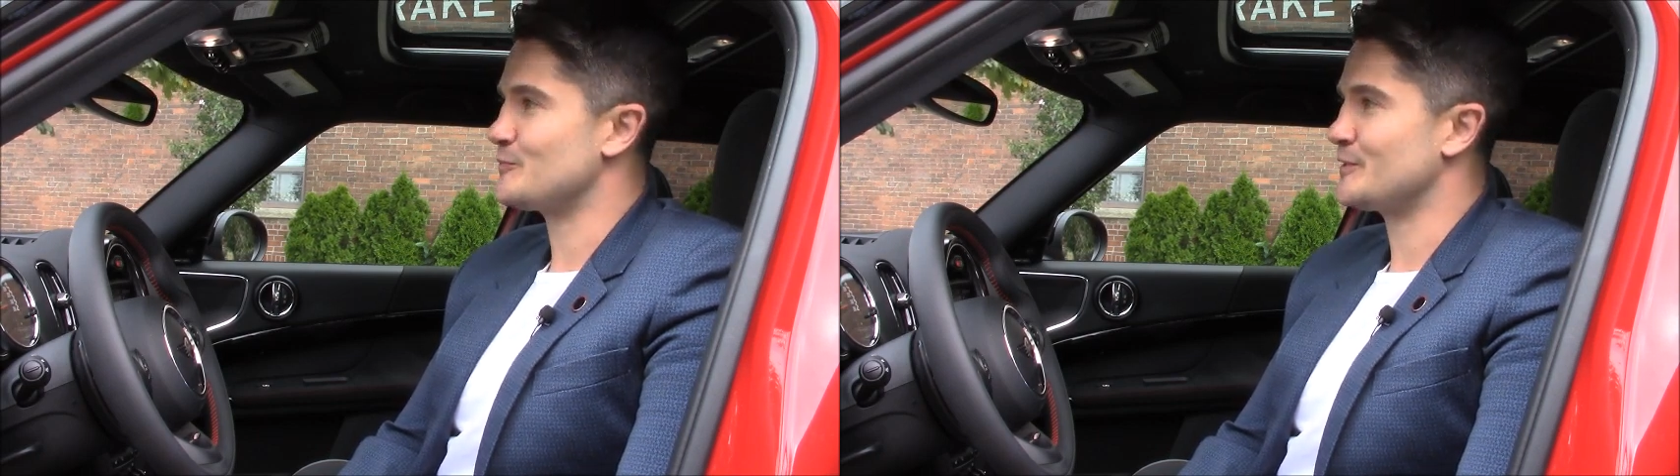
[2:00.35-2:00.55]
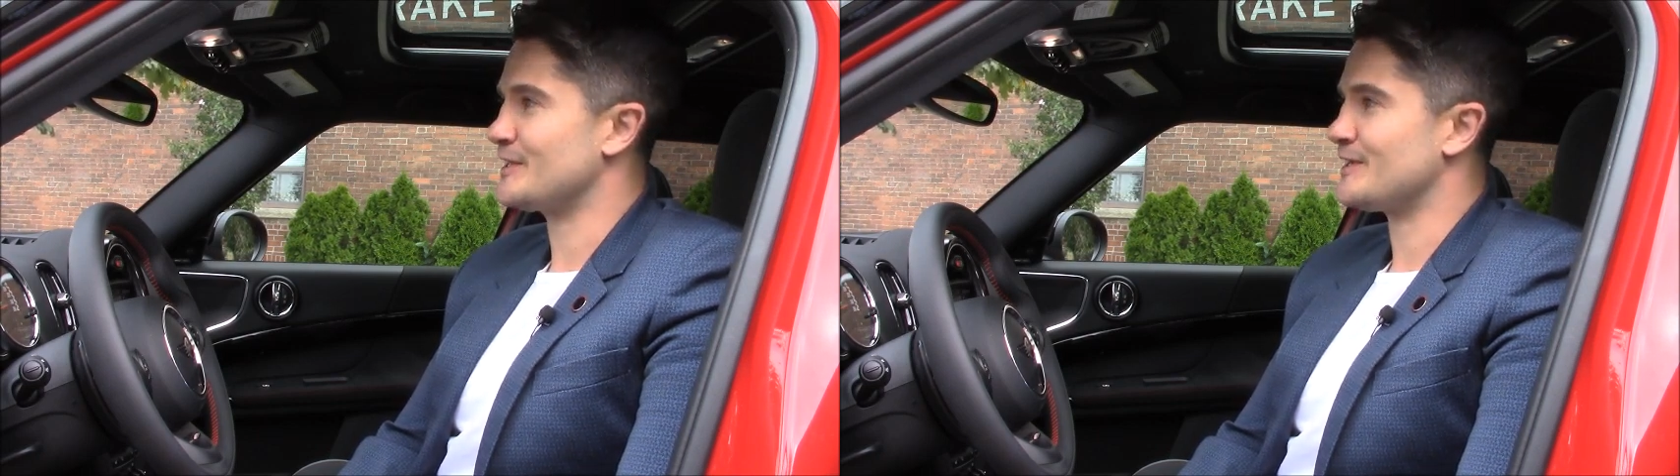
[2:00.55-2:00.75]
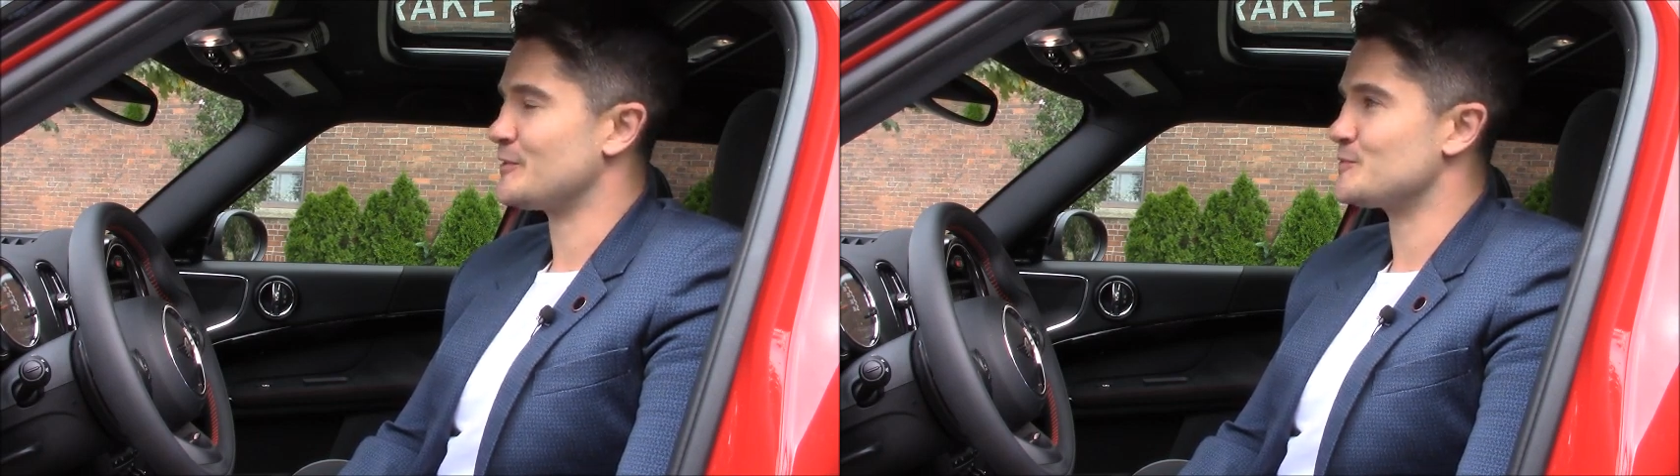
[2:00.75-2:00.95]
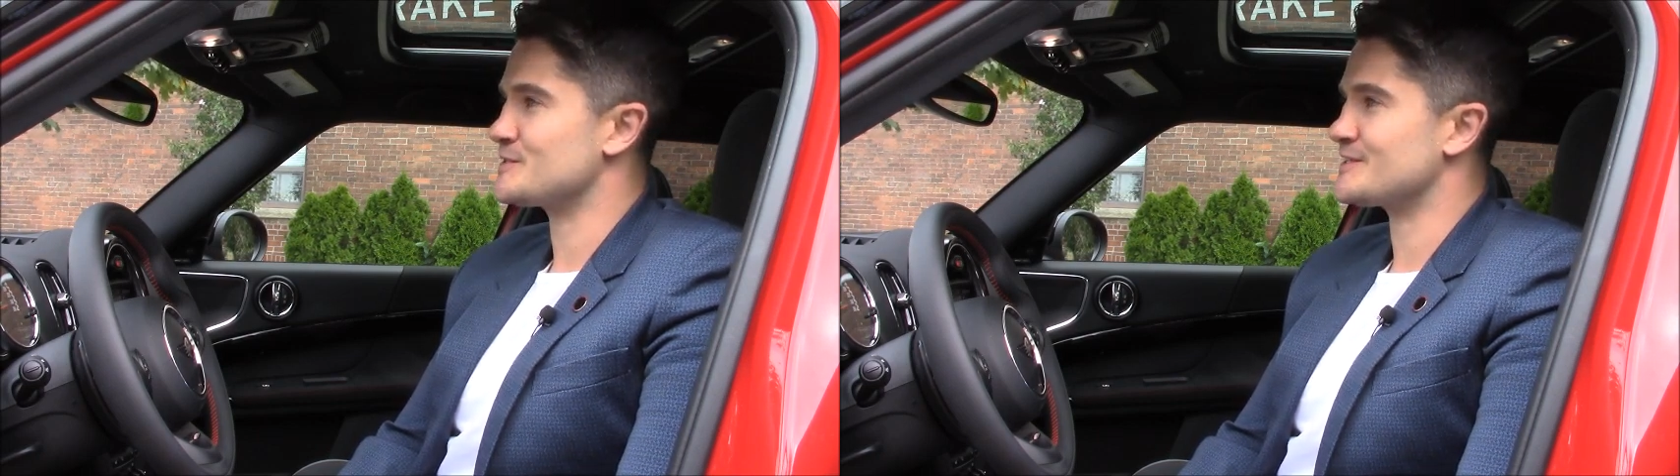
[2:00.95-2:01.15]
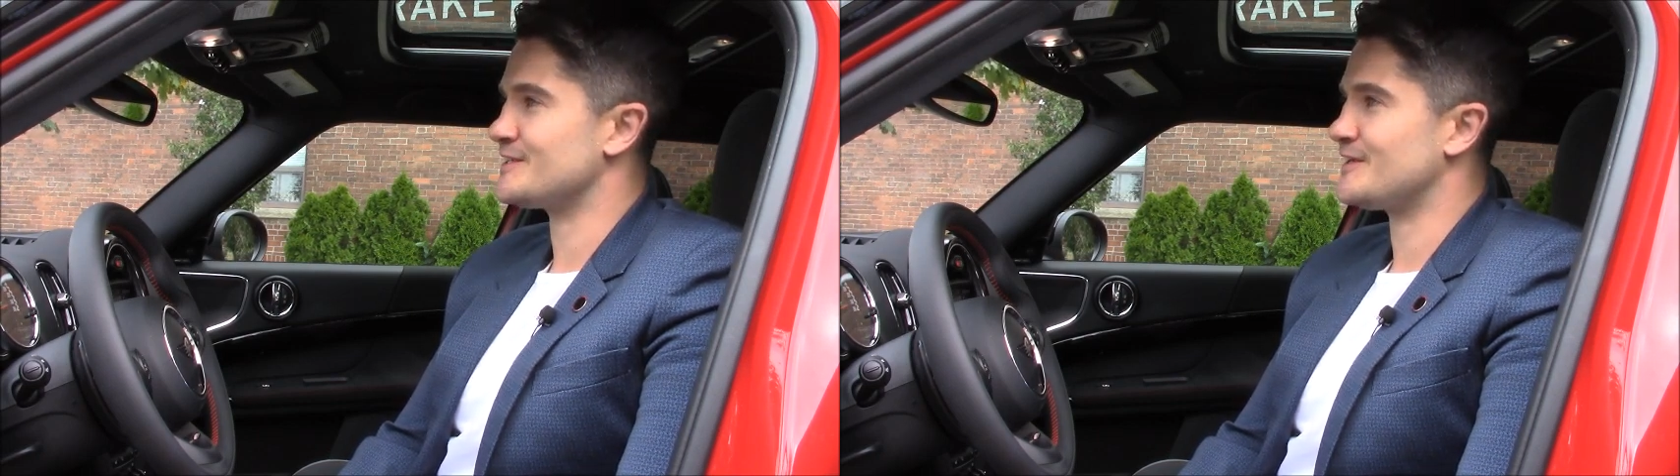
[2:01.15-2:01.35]
but yeah, I
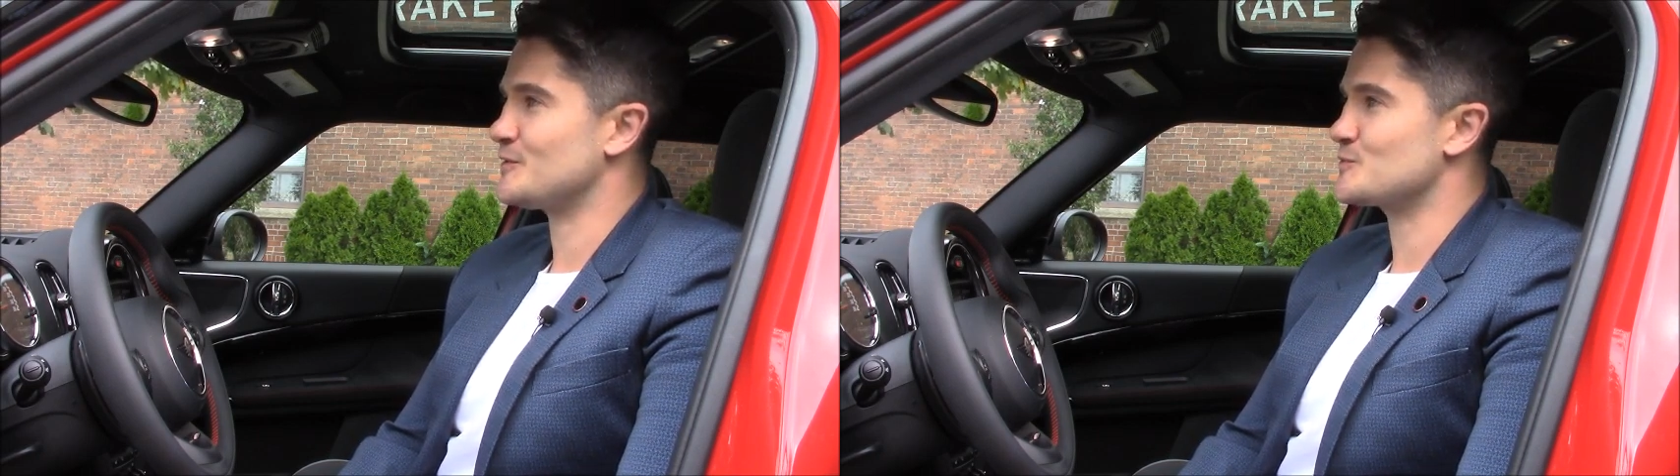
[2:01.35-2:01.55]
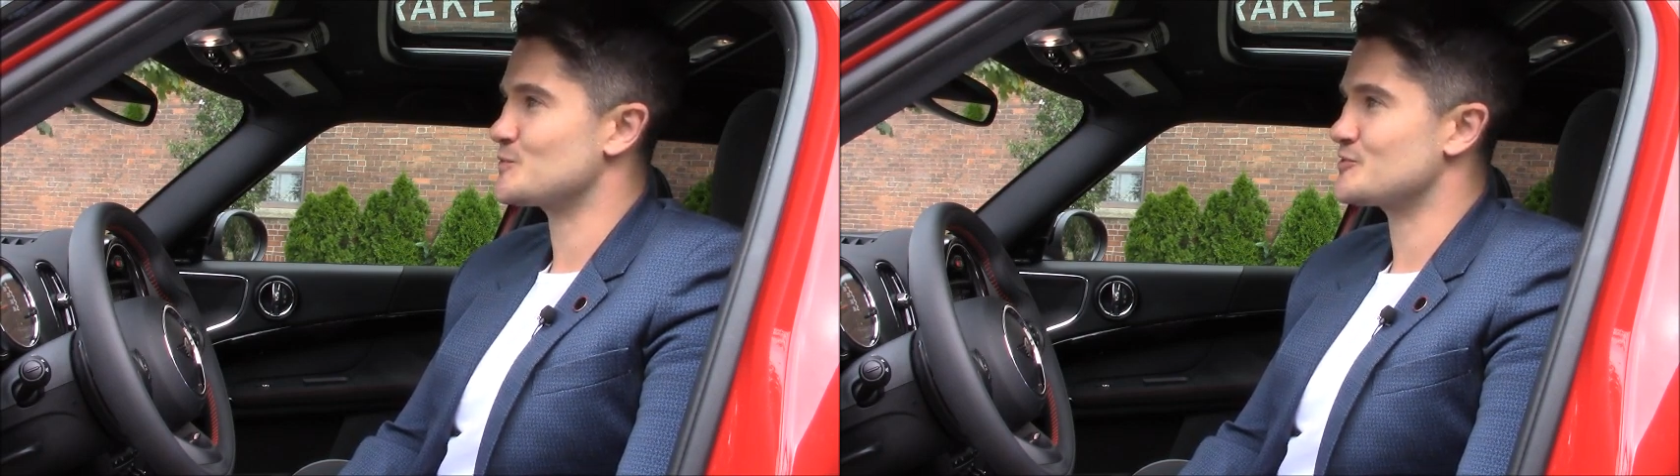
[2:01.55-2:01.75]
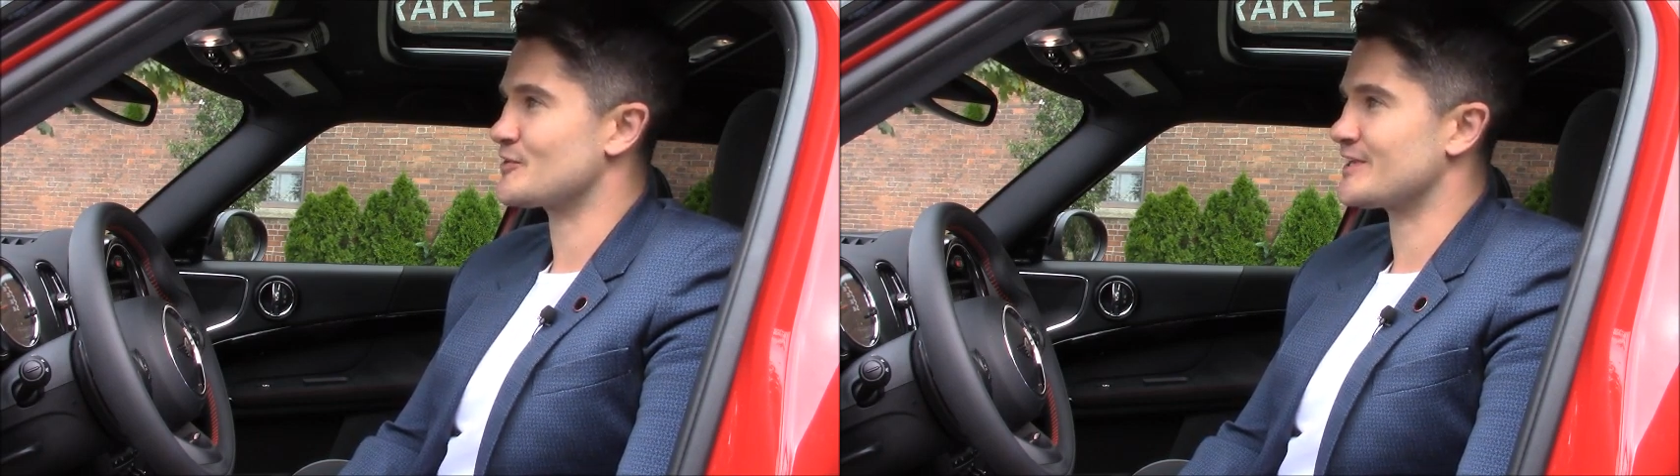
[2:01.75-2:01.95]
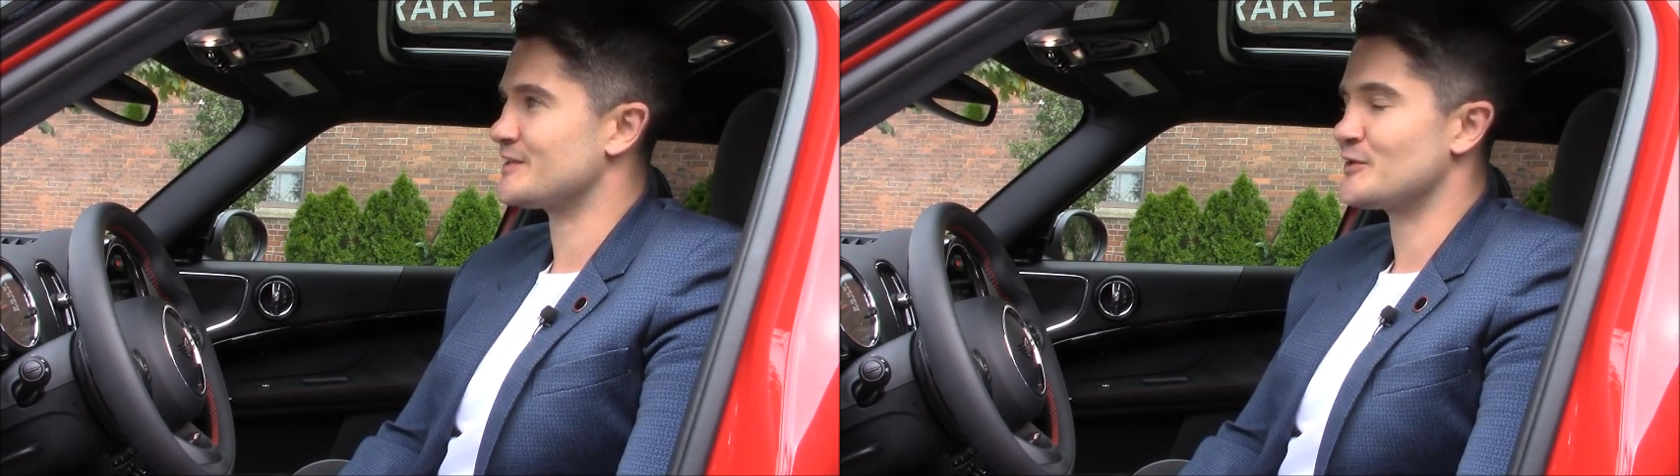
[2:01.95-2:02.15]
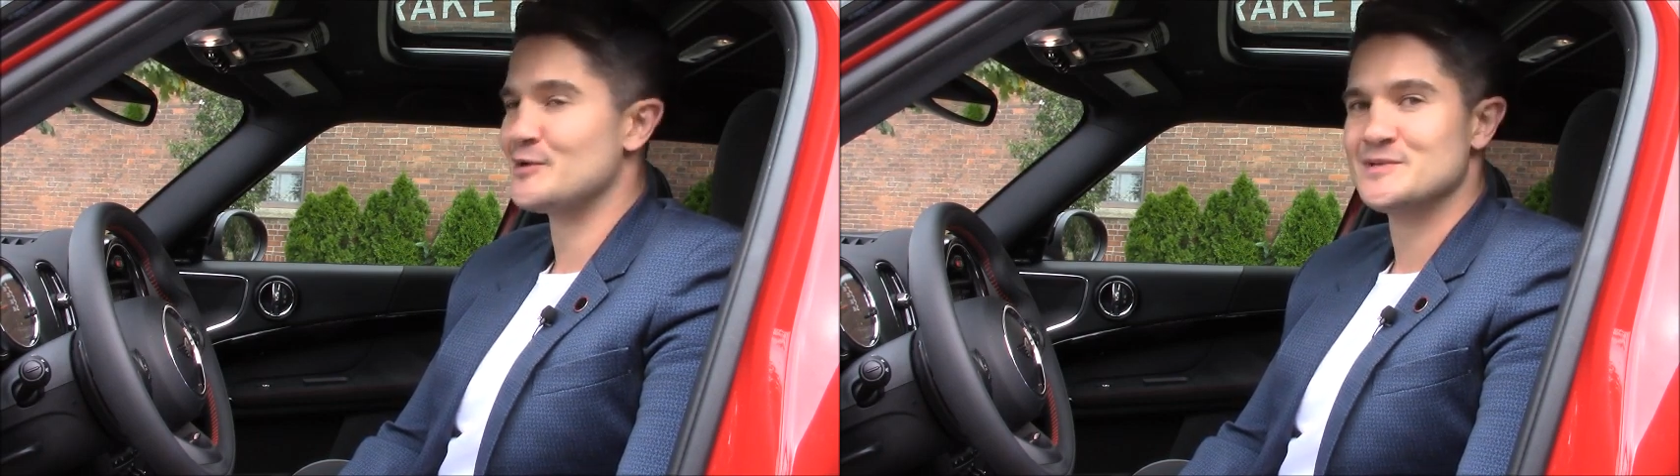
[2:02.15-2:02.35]
was always drinking the lime and